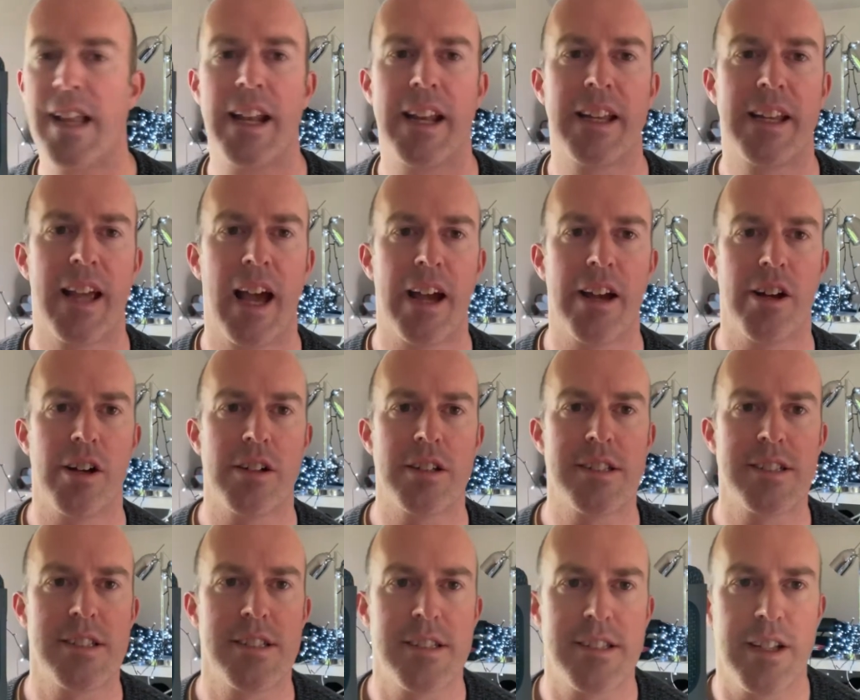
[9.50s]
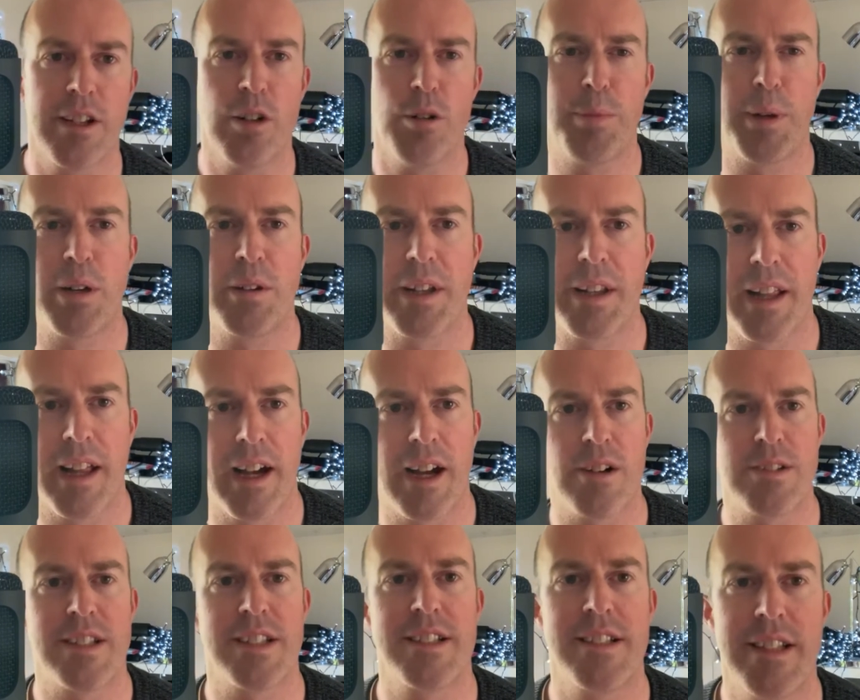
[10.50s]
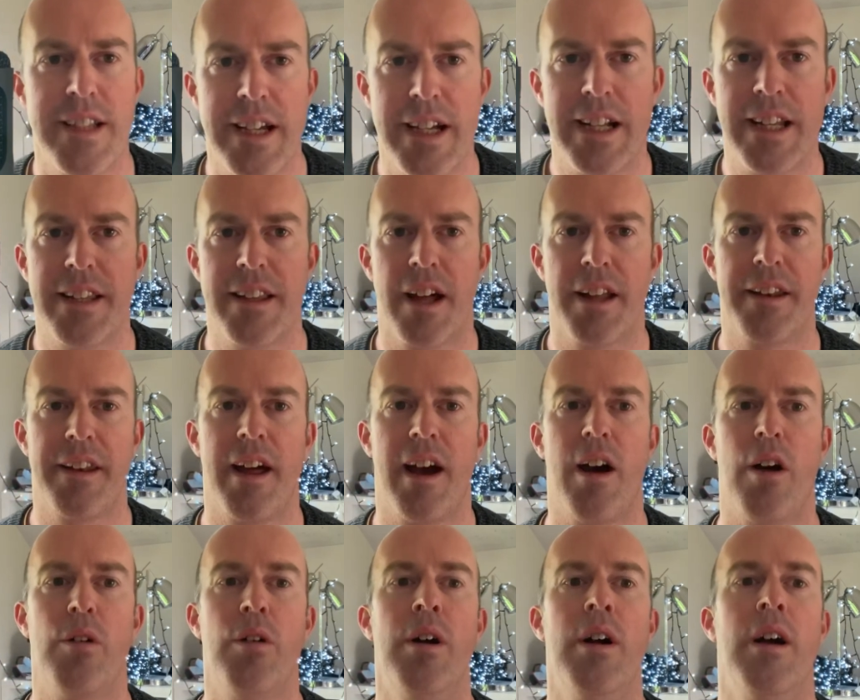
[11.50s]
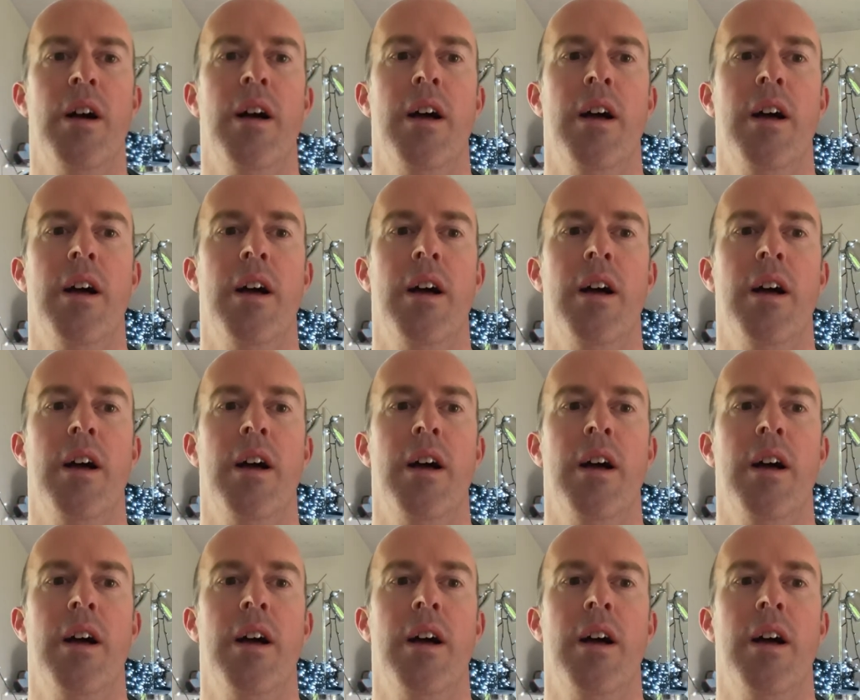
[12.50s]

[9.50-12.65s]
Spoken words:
in chaos, still building the house. It's nearly done now,